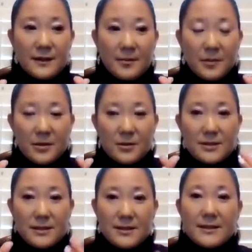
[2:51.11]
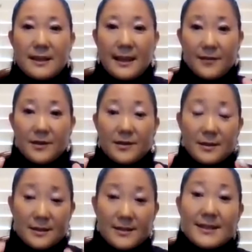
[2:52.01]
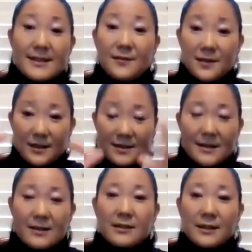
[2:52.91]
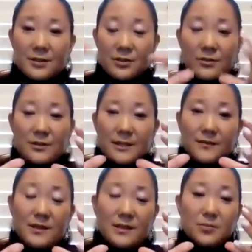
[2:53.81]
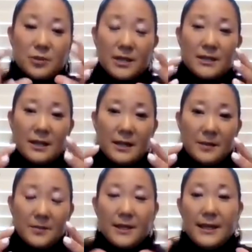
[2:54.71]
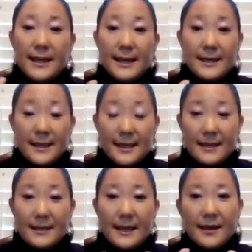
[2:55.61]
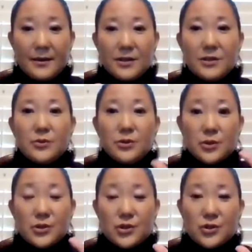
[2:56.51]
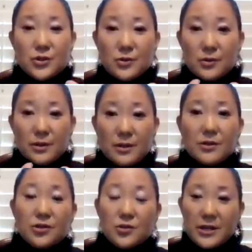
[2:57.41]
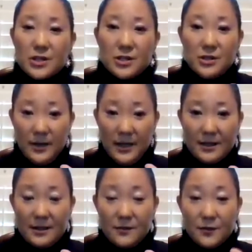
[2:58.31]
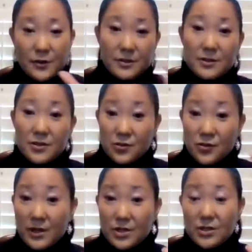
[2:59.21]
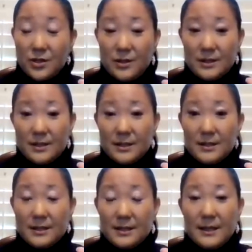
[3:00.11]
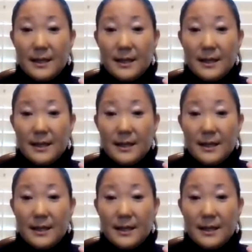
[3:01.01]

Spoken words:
Like Michael said, that they have the safety, the psychological safety to bring it up. And then how do you nurture the direction you headed versus the direction you didn't?